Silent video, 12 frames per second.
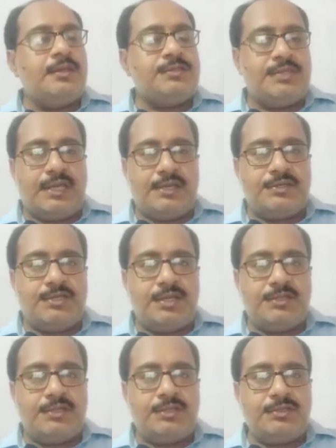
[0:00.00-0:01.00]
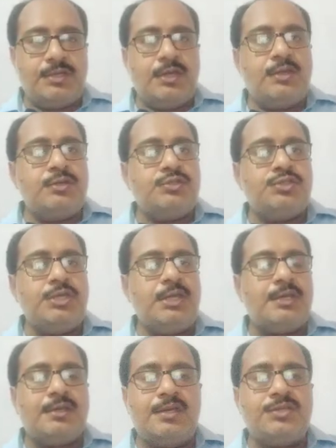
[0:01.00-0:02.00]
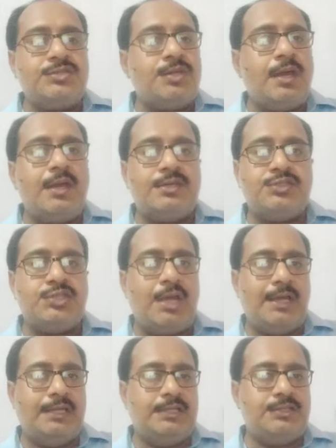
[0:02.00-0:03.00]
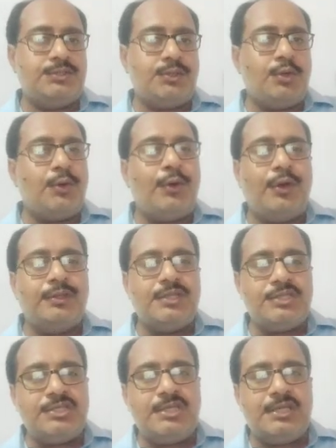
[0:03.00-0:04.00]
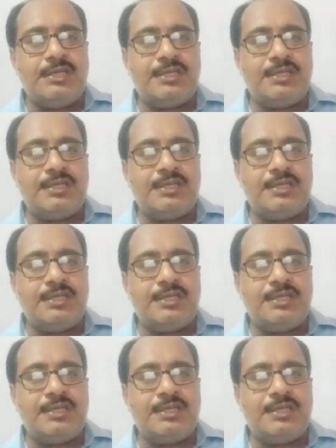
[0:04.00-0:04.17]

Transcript: Second sentence. She kissed her child on the cheek.